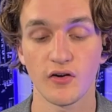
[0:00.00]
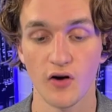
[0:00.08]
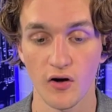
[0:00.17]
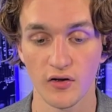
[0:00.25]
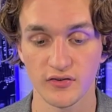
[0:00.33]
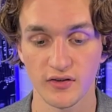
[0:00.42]

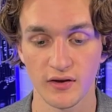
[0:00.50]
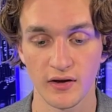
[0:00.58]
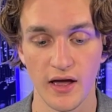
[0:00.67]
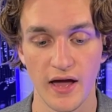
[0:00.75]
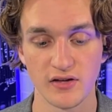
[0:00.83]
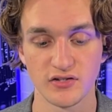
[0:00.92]

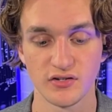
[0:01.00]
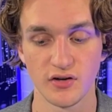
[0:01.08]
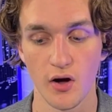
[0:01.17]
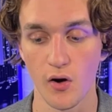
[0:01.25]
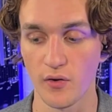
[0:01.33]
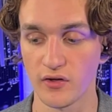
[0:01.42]
Carlson, as you
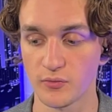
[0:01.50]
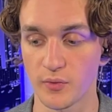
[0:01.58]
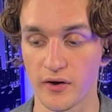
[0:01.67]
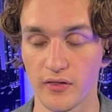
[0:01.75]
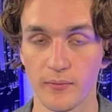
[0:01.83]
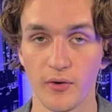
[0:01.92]
know, is
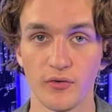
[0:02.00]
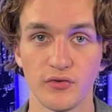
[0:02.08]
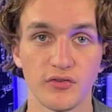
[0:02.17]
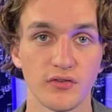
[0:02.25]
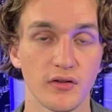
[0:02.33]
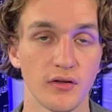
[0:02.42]
one of the
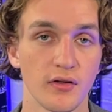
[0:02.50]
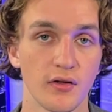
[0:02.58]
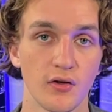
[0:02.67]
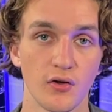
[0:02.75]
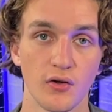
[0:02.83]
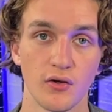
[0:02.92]
most
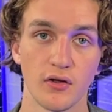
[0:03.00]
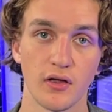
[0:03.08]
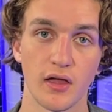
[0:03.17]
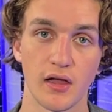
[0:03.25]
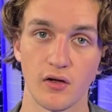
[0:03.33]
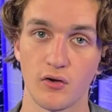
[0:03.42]

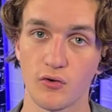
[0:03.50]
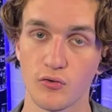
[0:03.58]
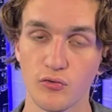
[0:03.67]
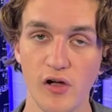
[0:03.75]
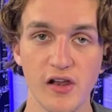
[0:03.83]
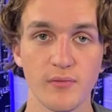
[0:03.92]

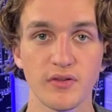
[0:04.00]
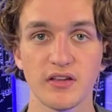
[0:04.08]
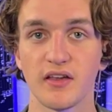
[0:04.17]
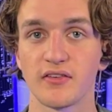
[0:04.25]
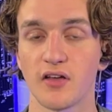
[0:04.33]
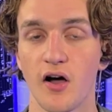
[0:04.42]
incredibly
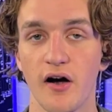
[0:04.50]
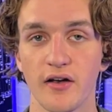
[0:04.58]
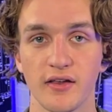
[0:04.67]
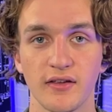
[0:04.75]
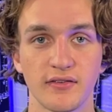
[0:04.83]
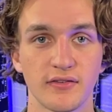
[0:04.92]

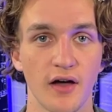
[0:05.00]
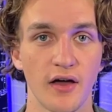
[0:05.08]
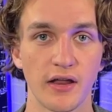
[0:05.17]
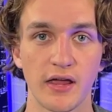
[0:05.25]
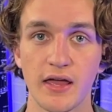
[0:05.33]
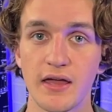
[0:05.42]
dishonest,
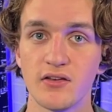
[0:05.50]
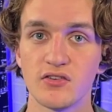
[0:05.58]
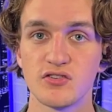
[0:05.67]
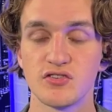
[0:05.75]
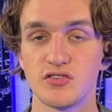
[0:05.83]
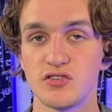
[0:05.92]

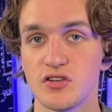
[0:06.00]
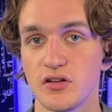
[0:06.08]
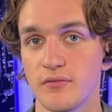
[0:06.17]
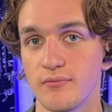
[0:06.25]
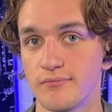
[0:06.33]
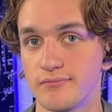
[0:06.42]
unhinged
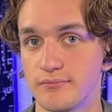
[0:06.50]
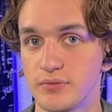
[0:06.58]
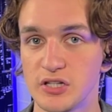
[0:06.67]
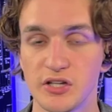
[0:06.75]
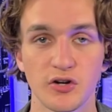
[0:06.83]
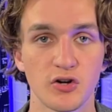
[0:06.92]

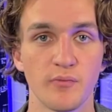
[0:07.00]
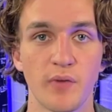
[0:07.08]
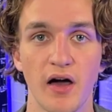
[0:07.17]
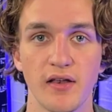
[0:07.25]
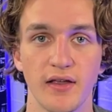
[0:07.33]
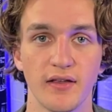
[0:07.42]
political
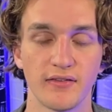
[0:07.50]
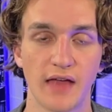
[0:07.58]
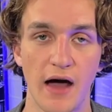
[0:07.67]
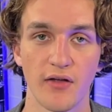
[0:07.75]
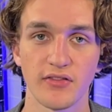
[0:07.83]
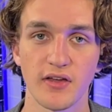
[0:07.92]
pundits
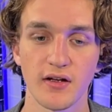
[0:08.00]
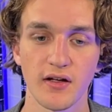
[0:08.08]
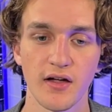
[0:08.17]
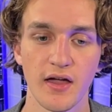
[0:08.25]
out there.